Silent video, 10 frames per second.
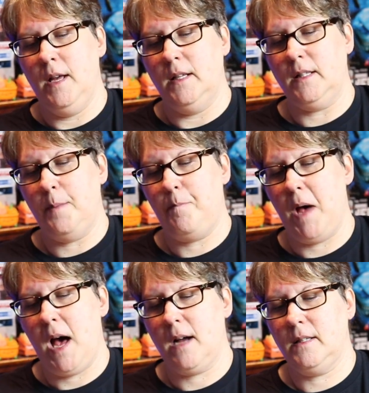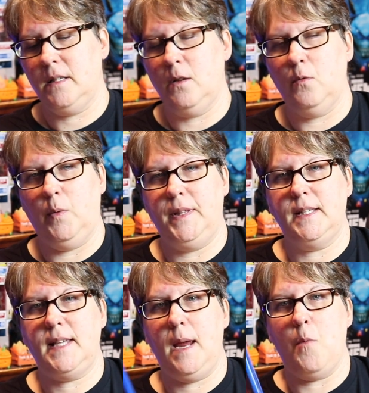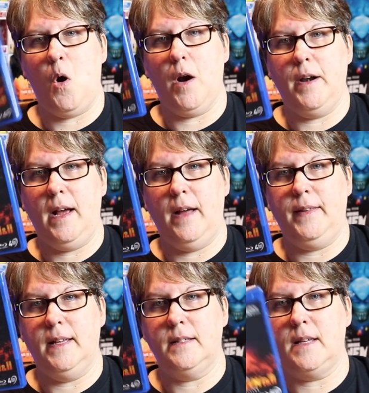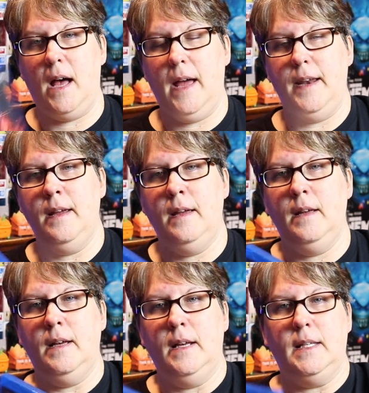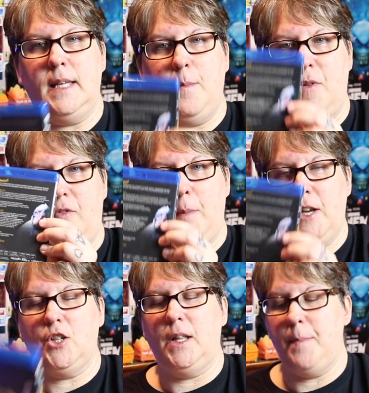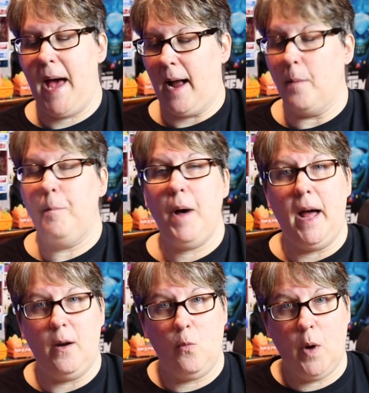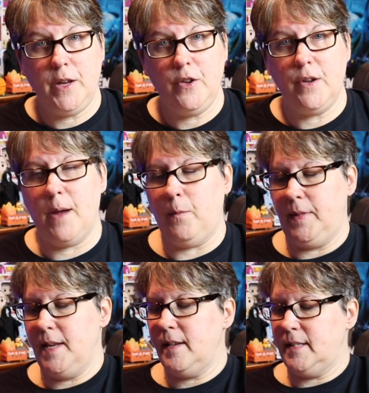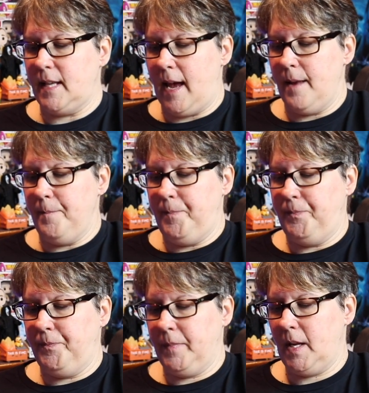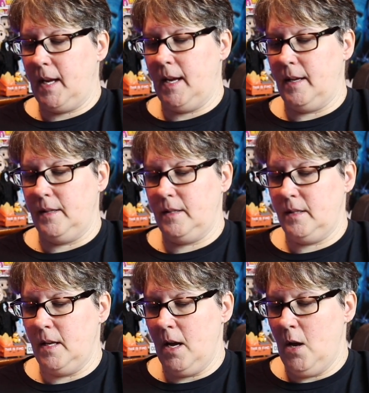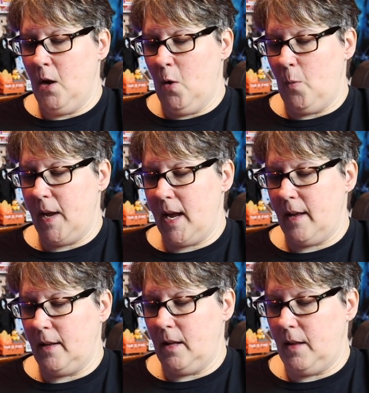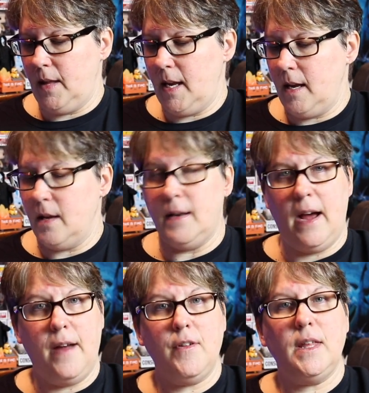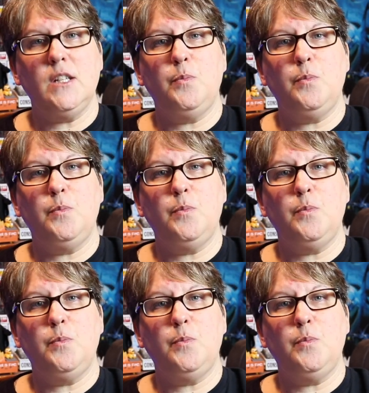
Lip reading: slip box with the same art on the inside, same information on the back. But what you get with this set is We get the, now everything's